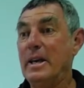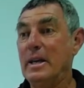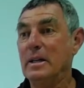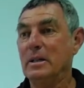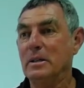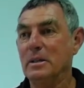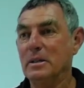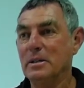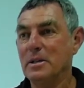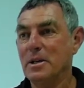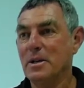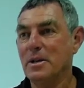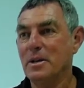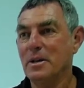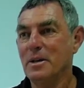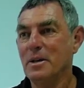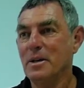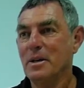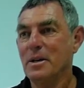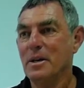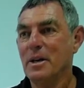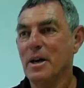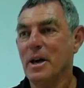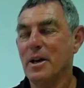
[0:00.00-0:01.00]
healed,
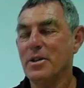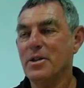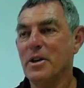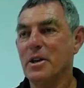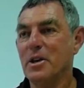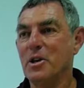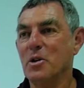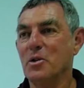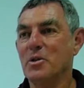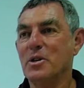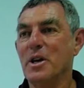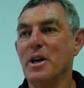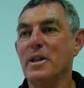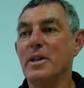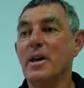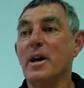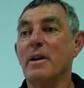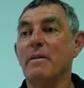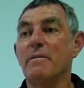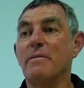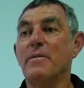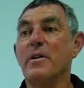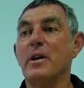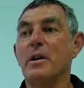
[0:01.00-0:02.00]
I think you take
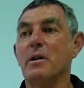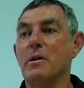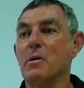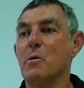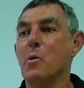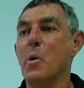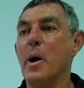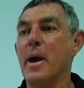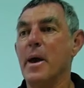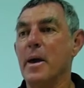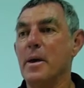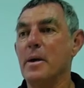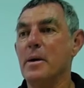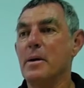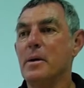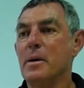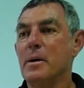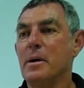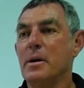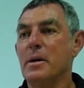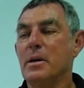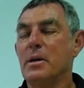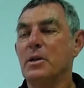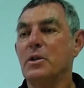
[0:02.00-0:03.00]
that fear away.
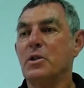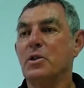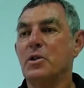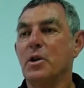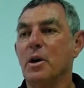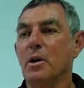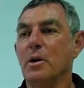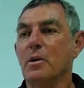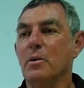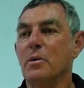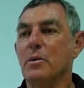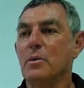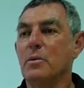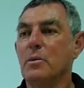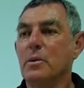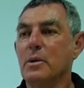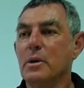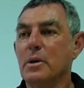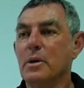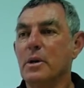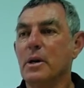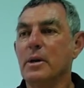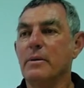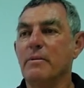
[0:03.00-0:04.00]
So,
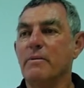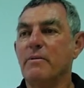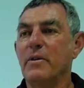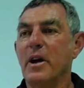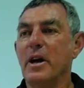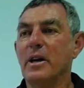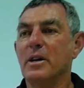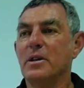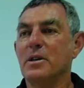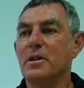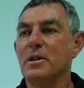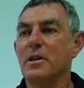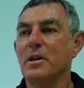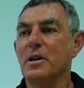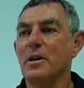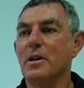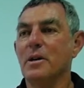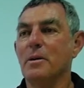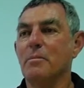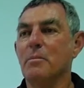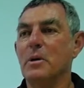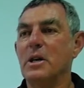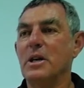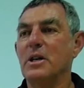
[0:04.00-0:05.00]
in fact,
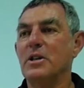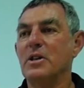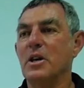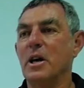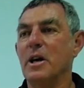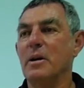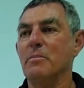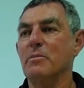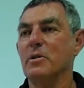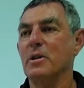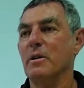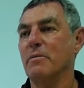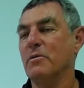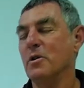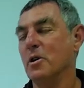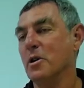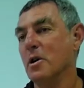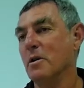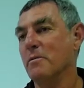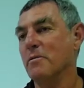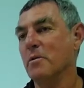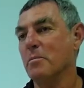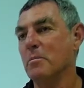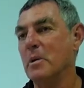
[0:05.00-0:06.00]
many times if
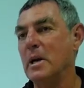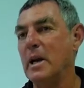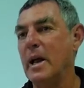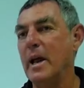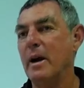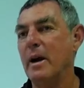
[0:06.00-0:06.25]
you go for